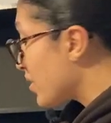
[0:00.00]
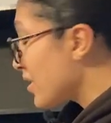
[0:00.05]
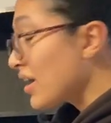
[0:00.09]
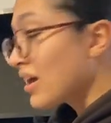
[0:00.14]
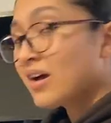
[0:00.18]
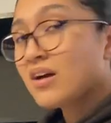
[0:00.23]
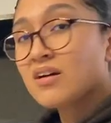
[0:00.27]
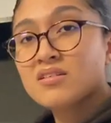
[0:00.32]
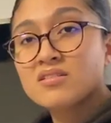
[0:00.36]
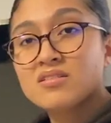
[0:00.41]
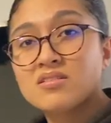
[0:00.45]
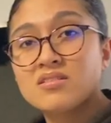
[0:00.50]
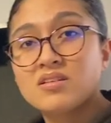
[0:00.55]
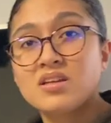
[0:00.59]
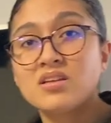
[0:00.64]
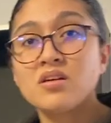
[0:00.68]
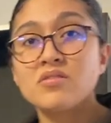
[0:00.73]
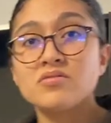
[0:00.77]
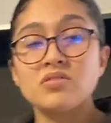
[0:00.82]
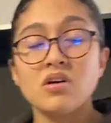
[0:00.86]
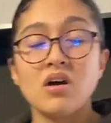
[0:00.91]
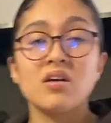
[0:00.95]
But yeah,
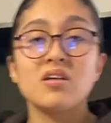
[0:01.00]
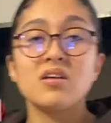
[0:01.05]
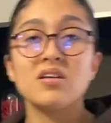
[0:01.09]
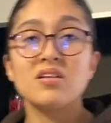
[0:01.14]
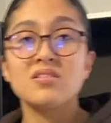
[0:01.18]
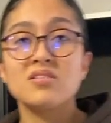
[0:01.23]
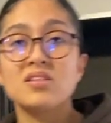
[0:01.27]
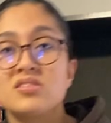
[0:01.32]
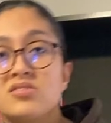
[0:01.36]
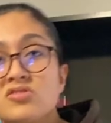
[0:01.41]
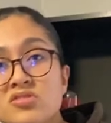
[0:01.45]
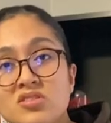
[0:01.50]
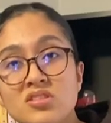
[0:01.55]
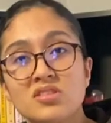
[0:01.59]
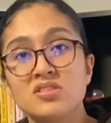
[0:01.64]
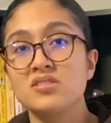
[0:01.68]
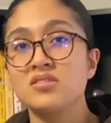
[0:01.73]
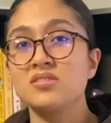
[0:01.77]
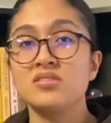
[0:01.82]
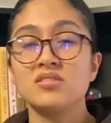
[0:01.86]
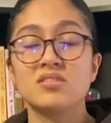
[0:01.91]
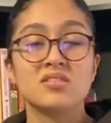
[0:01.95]
enough talking. Let's
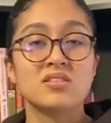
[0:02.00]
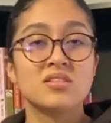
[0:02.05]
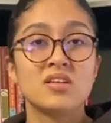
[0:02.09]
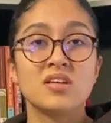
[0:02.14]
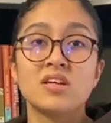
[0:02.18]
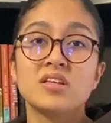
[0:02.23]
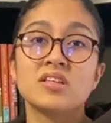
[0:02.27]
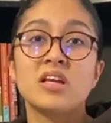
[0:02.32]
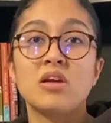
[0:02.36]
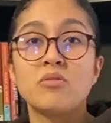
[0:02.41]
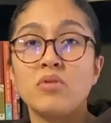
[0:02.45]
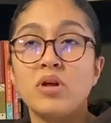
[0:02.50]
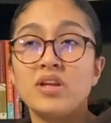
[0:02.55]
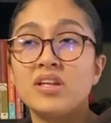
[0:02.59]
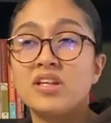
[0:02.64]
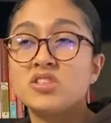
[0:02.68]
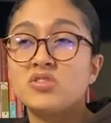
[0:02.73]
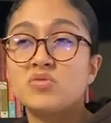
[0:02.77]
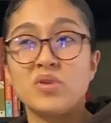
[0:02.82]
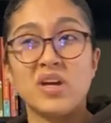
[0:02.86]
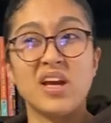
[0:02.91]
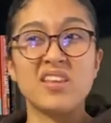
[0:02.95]
just get right
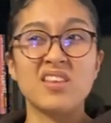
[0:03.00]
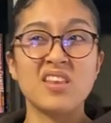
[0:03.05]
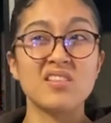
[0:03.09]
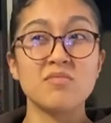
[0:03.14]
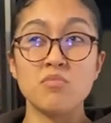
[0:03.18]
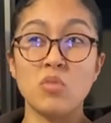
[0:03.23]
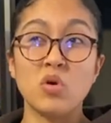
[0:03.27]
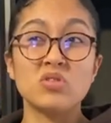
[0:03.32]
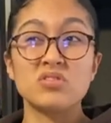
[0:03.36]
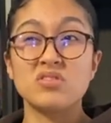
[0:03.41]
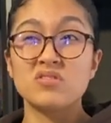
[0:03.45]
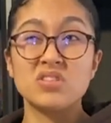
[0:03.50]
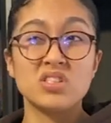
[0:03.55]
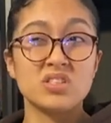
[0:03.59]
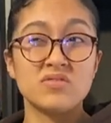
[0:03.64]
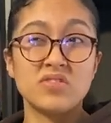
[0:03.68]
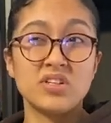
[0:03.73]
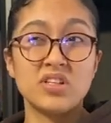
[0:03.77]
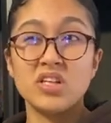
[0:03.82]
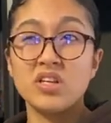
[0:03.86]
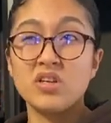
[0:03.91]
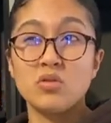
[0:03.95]
into it. I think most of this
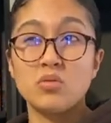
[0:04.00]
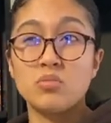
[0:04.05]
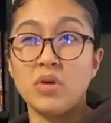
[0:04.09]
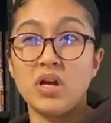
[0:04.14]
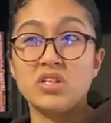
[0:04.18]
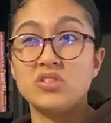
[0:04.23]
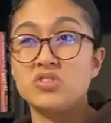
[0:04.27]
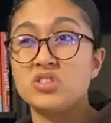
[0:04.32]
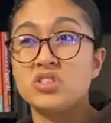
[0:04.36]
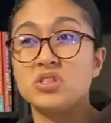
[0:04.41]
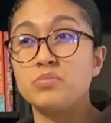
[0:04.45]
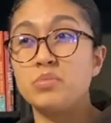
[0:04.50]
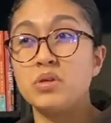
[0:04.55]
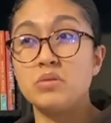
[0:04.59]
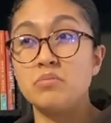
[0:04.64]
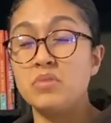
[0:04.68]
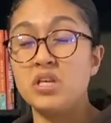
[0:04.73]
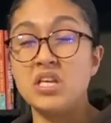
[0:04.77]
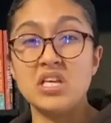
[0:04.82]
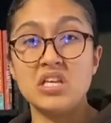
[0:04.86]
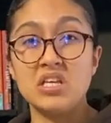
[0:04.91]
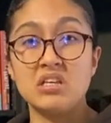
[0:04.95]
video might just be
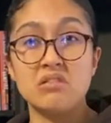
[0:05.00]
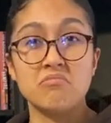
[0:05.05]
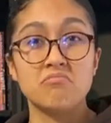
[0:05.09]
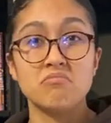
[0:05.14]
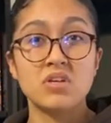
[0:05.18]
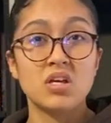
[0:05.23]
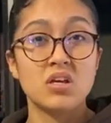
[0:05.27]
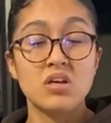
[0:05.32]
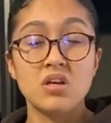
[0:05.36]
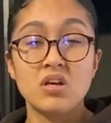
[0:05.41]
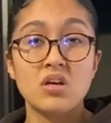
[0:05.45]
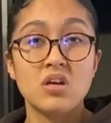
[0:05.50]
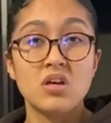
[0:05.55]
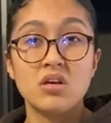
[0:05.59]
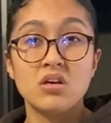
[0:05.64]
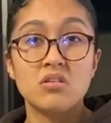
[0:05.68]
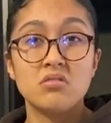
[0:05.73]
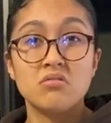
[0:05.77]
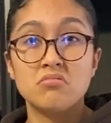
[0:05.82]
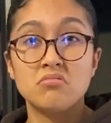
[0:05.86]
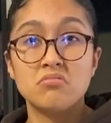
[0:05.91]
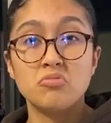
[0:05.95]
me
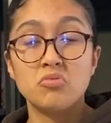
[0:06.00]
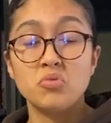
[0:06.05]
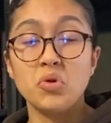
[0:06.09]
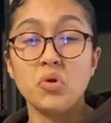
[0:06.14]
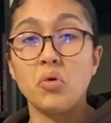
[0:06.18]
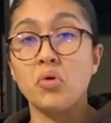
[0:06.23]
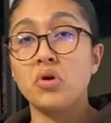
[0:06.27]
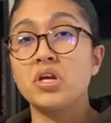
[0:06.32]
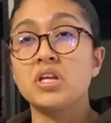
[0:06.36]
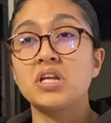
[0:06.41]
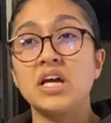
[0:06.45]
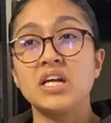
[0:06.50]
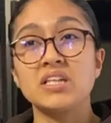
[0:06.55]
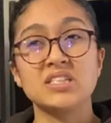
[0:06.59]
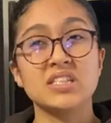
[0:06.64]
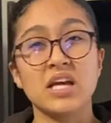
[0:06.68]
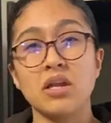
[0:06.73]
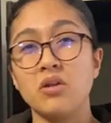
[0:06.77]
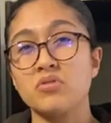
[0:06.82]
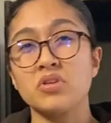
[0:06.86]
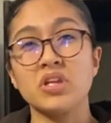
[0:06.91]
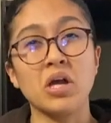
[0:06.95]
reorganizing.
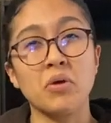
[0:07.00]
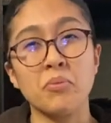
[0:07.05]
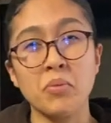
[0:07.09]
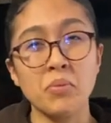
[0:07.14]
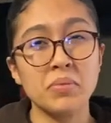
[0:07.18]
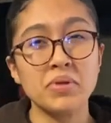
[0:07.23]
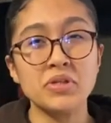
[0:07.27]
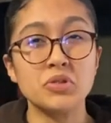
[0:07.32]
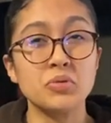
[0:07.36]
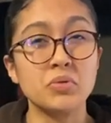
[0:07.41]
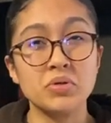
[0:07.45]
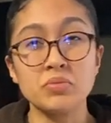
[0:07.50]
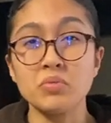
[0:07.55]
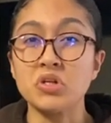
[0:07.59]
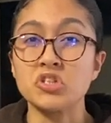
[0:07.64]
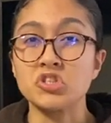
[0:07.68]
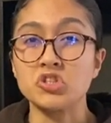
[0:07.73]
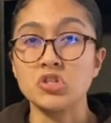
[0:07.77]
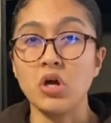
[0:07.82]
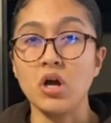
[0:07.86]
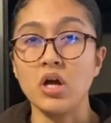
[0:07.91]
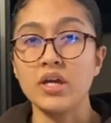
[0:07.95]
I don't think I'm going to be doing
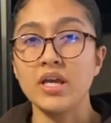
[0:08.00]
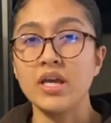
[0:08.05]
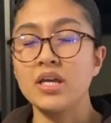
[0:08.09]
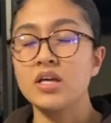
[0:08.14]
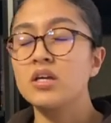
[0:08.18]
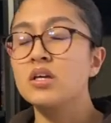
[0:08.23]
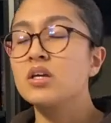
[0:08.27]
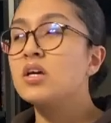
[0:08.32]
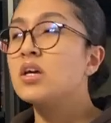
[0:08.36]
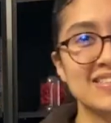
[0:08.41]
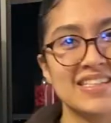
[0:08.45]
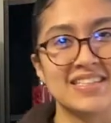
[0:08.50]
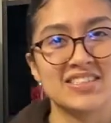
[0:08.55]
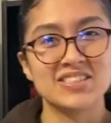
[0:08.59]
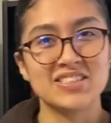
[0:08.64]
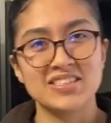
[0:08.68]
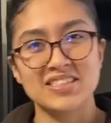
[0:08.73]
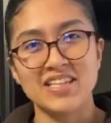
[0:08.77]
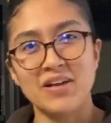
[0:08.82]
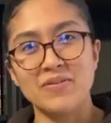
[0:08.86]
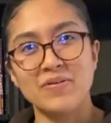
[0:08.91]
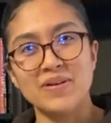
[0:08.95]
much talking. Let's
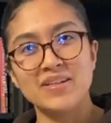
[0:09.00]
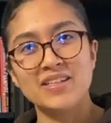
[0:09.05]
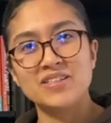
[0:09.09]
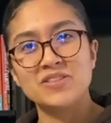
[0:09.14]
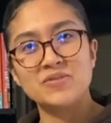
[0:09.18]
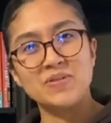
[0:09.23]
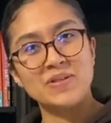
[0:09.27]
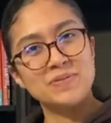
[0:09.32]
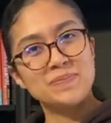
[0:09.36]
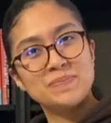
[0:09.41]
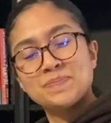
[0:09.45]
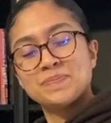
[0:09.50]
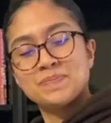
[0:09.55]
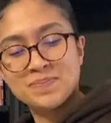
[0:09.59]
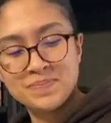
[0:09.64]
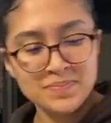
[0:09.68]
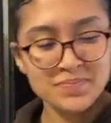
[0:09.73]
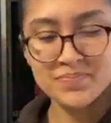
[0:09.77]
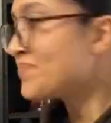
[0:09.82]
just get right into it.